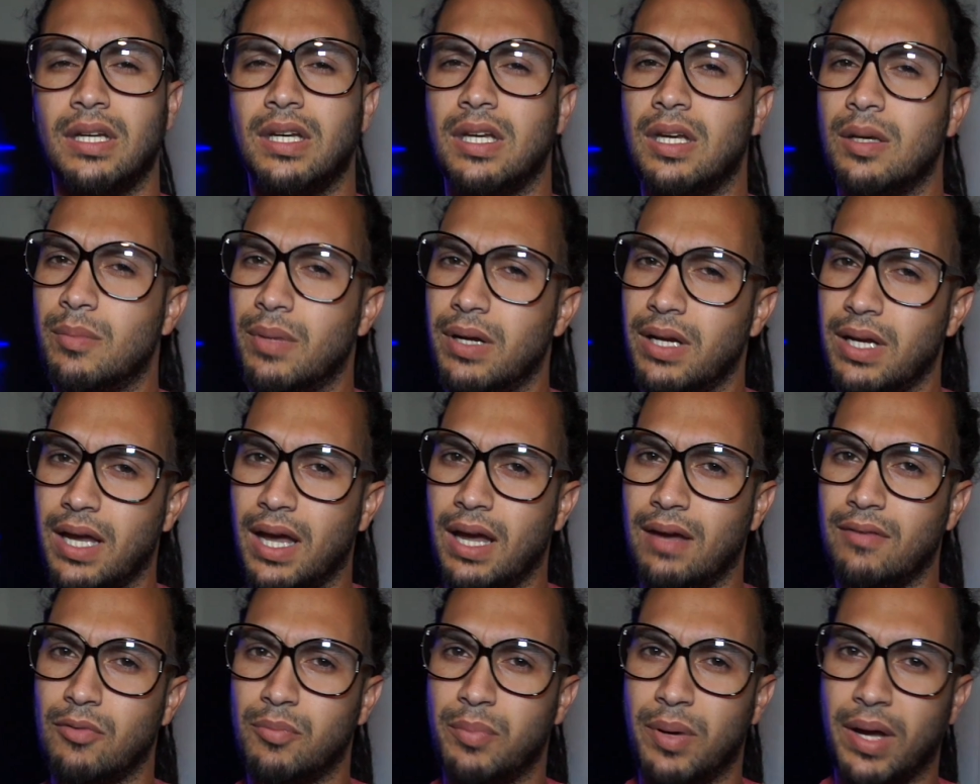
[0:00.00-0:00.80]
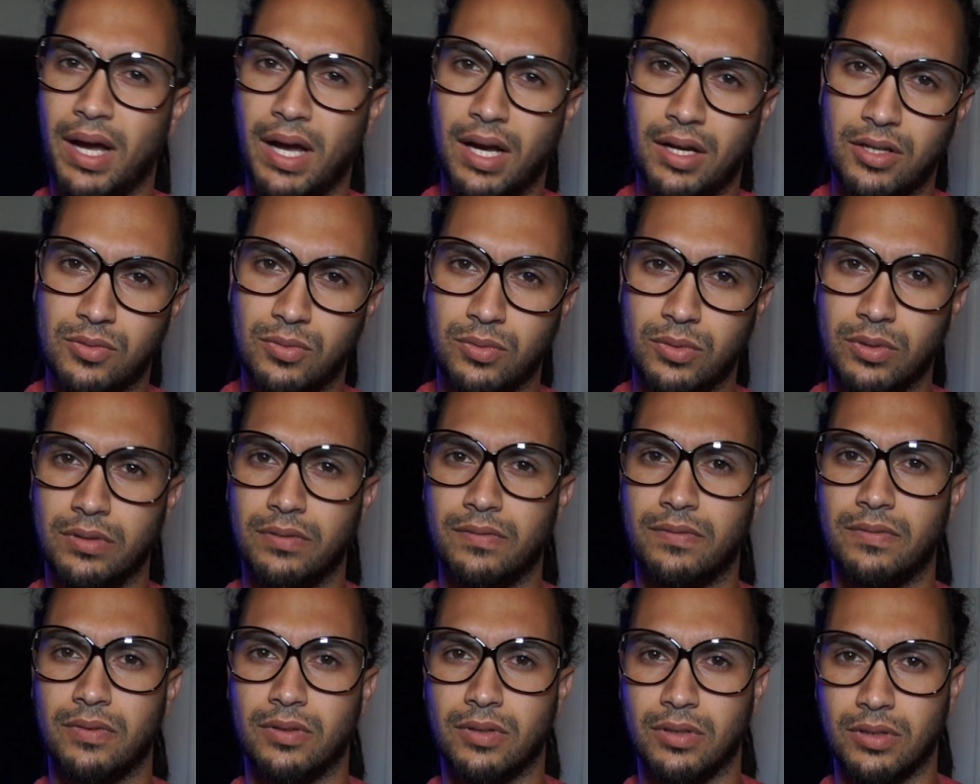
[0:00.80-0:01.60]
It might have a password
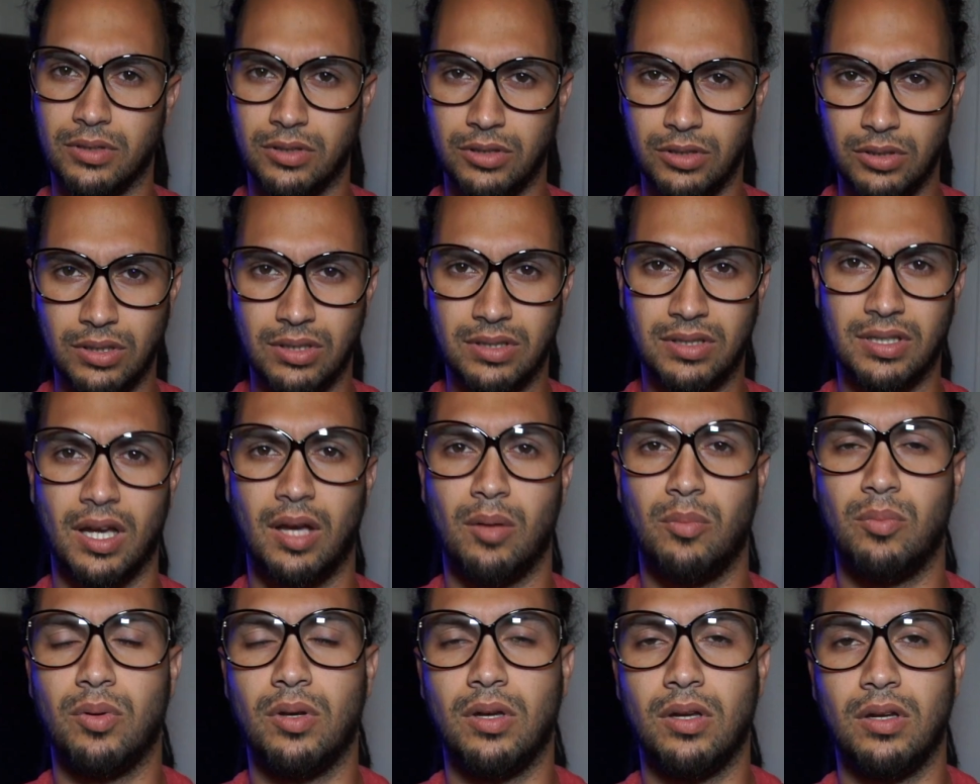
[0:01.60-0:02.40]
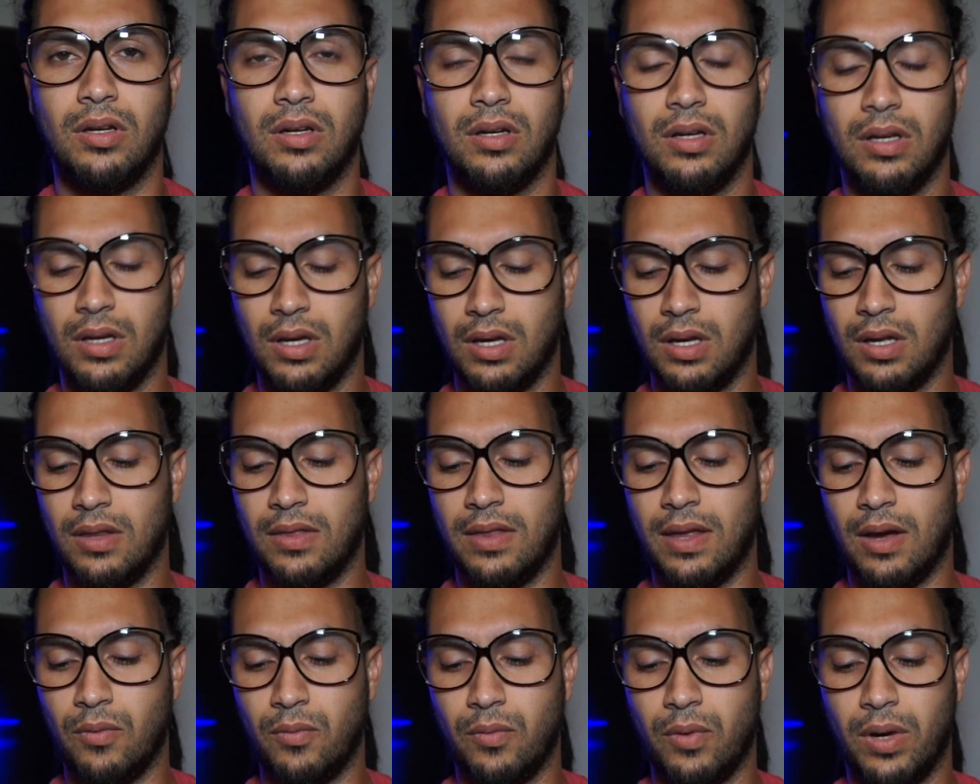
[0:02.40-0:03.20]
for you to type in
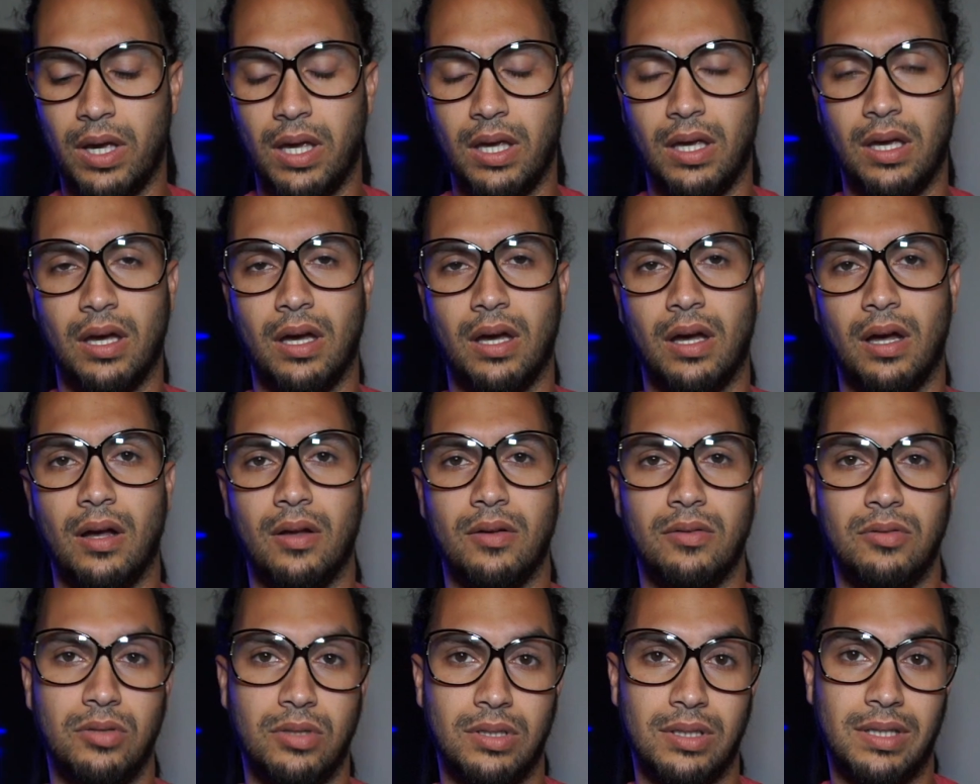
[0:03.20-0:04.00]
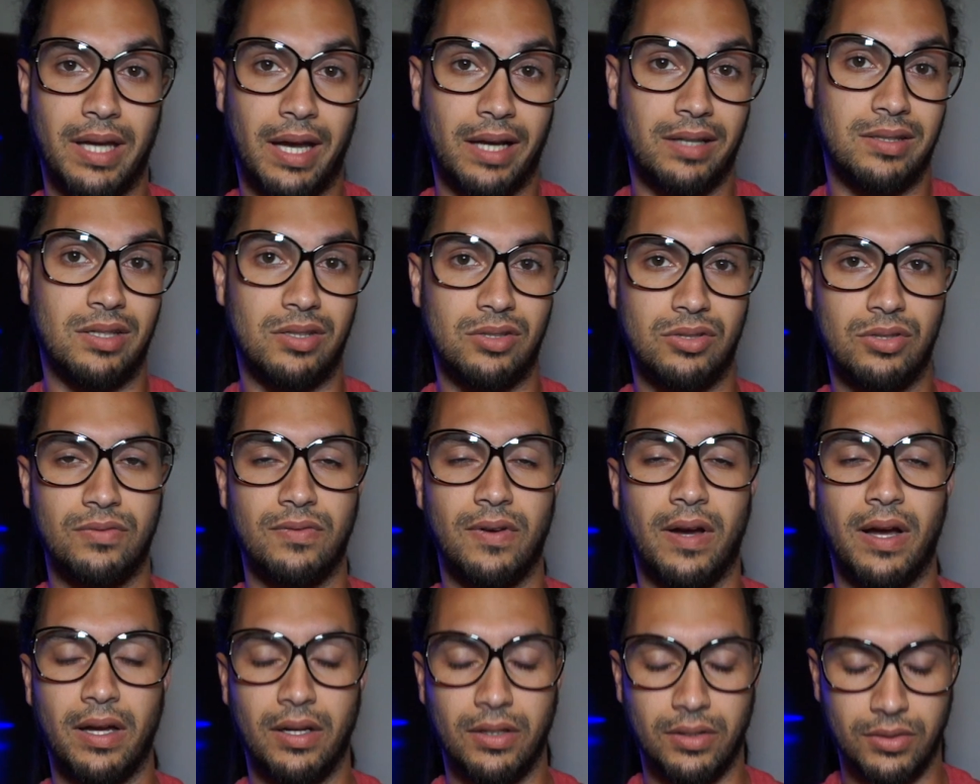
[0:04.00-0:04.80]
that way uh, you can access your
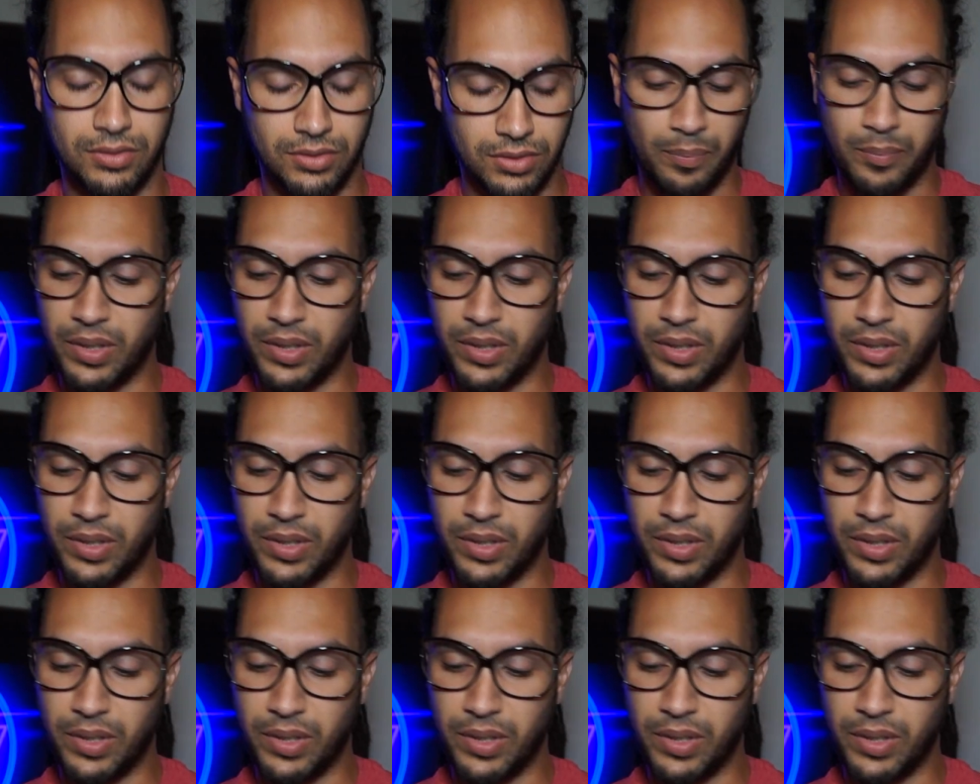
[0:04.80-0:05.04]
files.